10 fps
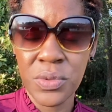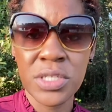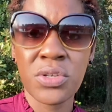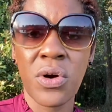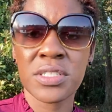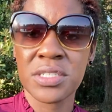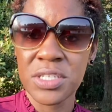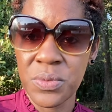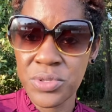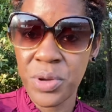He's going to
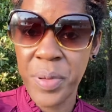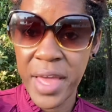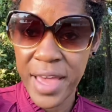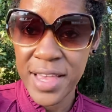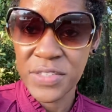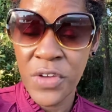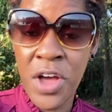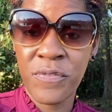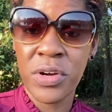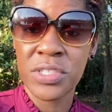deal with your past.
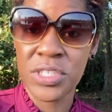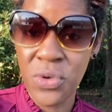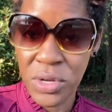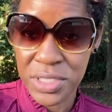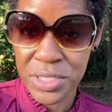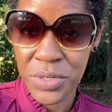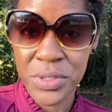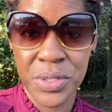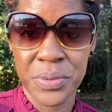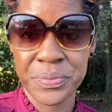First, He's going to deal
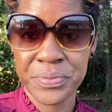with you.